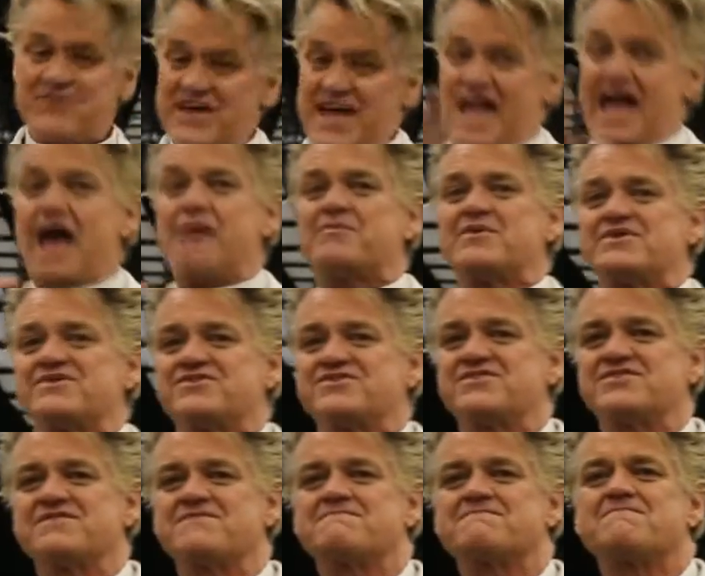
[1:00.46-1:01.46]

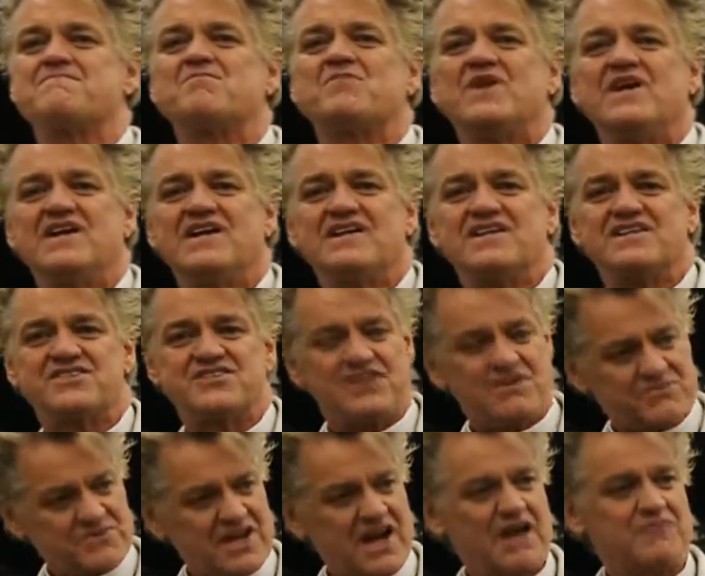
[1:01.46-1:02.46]
happens,
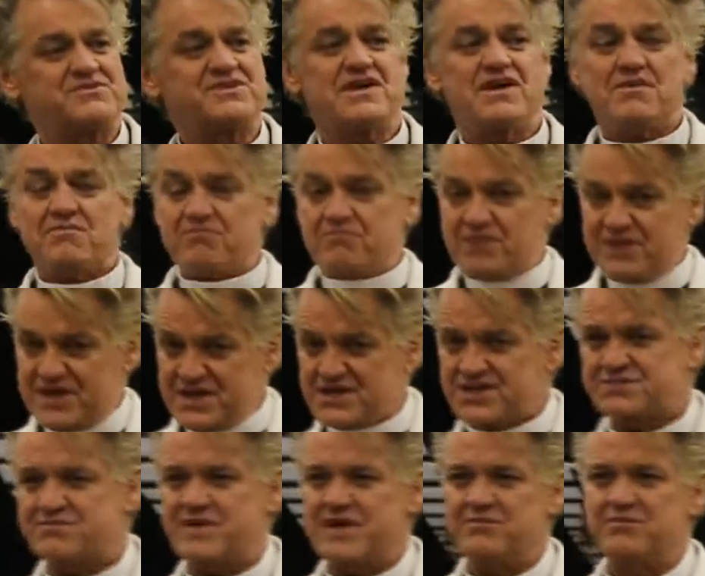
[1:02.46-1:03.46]
sometimes
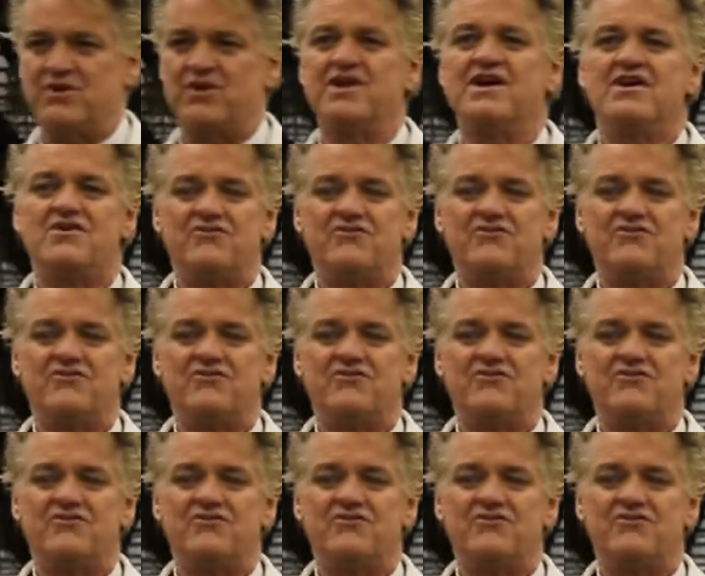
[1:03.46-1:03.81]
peace people